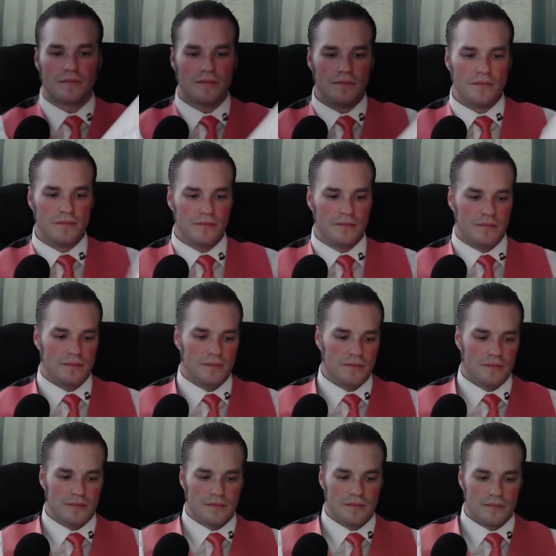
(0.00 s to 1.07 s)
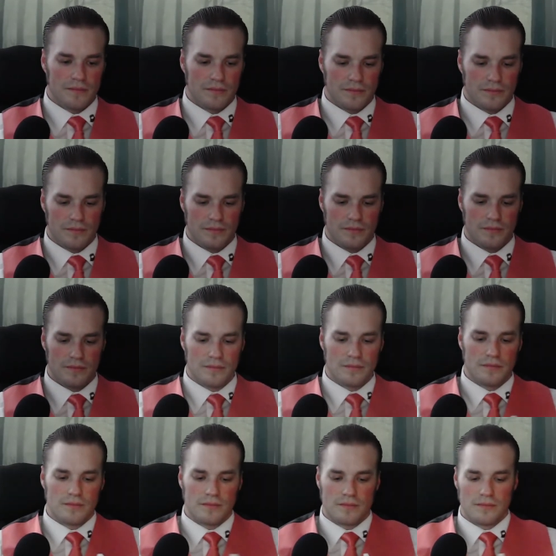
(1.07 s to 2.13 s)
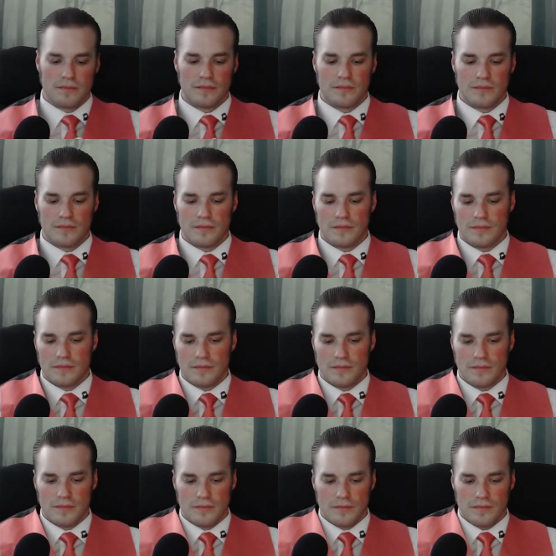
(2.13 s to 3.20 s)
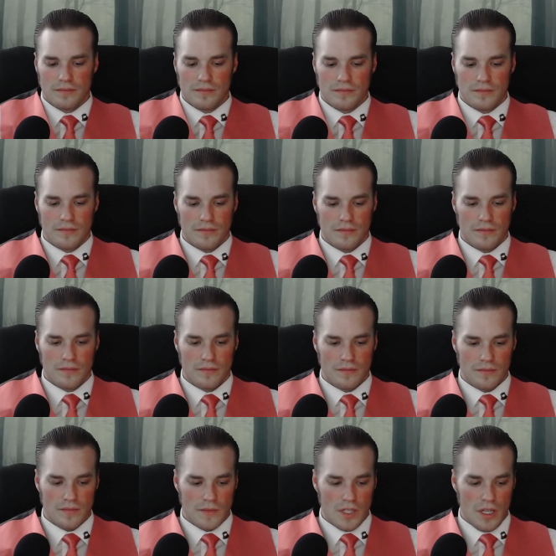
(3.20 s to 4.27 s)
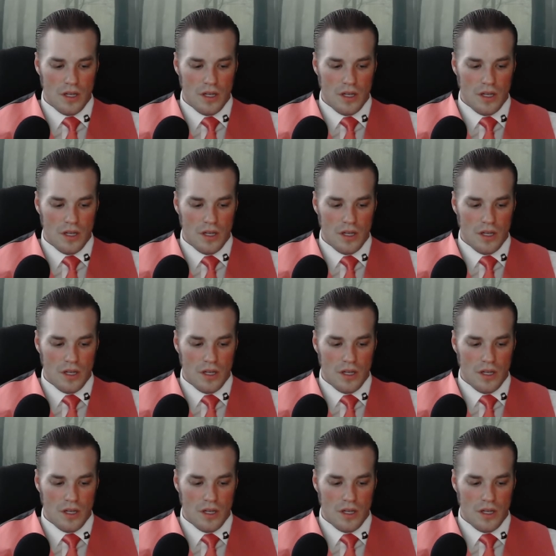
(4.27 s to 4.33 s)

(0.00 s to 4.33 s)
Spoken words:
[no speech]